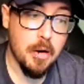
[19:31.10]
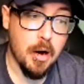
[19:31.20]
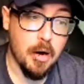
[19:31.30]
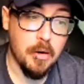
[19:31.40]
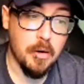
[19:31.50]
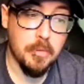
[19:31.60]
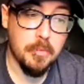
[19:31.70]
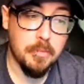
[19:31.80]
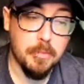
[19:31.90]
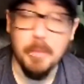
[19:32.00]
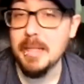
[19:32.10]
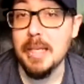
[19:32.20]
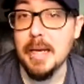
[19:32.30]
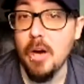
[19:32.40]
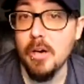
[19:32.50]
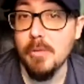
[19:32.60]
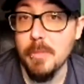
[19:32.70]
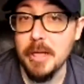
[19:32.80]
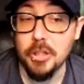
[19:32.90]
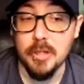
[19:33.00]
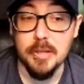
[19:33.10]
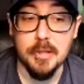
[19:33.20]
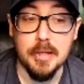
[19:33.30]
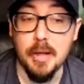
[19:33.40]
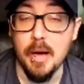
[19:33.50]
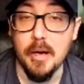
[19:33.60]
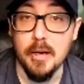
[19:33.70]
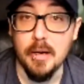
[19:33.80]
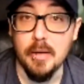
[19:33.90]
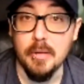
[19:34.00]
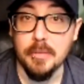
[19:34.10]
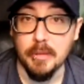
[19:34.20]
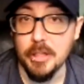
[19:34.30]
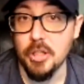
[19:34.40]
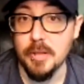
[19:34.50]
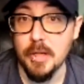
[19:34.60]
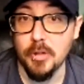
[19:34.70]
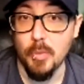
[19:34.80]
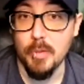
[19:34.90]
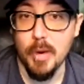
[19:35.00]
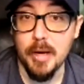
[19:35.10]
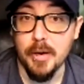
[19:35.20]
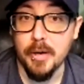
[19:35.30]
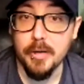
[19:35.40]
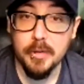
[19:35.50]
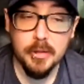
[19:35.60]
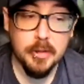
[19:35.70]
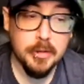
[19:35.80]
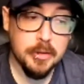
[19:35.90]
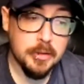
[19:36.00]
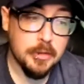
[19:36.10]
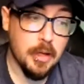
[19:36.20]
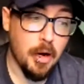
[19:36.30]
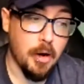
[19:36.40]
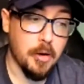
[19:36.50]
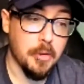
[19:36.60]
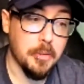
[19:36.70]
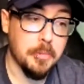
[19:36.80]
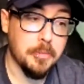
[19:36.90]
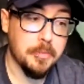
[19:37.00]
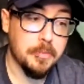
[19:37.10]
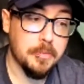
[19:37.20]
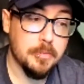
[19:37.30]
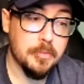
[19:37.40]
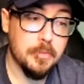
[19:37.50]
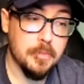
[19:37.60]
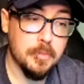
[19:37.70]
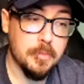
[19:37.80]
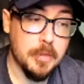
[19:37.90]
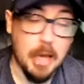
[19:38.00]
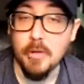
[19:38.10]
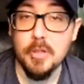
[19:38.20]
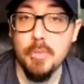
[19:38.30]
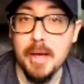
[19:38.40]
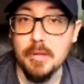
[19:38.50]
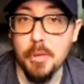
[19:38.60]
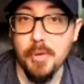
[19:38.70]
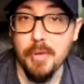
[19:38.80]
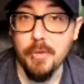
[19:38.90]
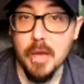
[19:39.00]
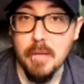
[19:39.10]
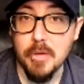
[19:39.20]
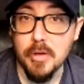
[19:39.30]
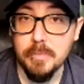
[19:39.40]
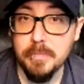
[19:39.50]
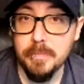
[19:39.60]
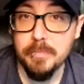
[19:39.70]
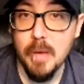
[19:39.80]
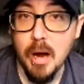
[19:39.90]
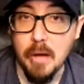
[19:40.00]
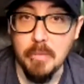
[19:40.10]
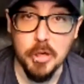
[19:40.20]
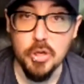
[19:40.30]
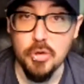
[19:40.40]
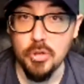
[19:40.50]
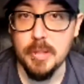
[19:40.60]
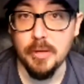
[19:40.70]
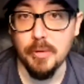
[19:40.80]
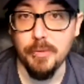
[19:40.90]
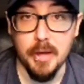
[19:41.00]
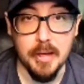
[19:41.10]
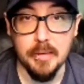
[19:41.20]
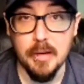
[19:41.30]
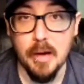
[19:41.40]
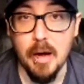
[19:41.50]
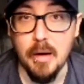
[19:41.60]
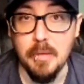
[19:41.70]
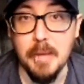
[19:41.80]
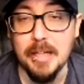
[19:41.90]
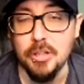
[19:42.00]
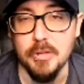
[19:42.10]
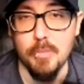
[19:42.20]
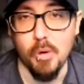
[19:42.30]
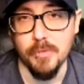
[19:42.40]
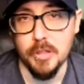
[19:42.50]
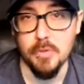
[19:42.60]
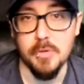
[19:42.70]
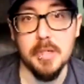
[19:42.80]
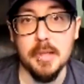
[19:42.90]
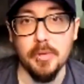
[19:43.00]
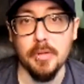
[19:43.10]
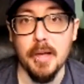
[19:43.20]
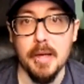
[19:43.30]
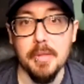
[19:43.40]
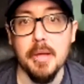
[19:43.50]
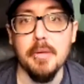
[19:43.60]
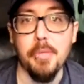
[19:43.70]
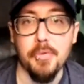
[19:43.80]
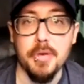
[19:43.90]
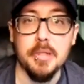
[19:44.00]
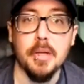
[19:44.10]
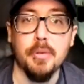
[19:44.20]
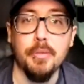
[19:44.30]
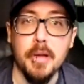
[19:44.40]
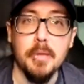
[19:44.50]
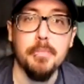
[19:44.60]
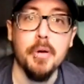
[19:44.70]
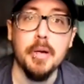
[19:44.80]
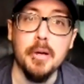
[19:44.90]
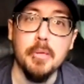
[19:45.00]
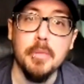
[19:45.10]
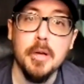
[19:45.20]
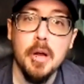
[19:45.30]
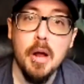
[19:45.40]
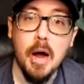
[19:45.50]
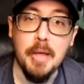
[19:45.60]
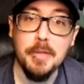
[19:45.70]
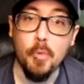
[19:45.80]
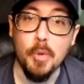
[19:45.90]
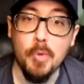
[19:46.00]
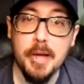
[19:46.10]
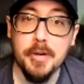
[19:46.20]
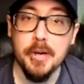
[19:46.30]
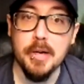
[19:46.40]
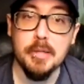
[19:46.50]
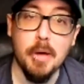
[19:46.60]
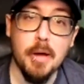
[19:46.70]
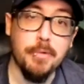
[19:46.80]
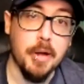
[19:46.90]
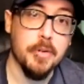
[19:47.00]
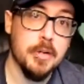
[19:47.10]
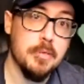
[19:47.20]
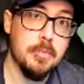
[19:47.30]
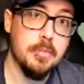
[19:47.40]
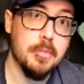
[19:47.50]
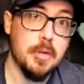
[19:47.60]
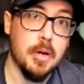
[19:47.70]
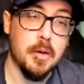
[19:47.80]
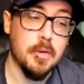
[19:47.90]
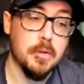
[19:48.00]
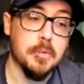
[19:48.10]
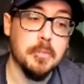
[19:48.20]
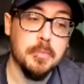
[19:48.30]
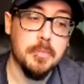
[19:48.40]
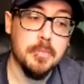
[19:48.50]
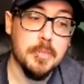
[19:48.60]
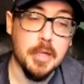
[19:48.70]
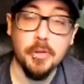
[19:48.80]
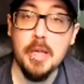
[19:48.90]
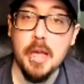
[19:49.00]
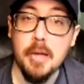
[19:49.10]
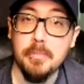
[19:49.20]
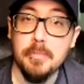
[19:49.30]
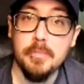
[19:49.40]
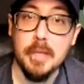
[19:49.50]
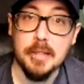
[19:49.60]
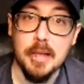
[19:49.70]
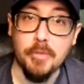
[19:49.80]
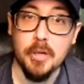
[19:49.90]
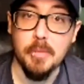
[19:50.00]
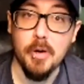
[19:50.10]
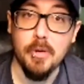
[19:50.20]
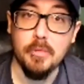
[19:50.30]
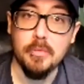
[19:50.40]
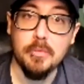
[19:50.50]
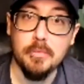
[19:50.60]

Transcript: But my second honorable mention is The Legend of Zelda Wind Waker. Came out in 2003 for GameCube. I'm a huge Zelda fan. I'm actually more of a 2D Zelda fan than a 3D Zelda fan. But I think The Wind Waker is my favorite Zelda game that's ever come out.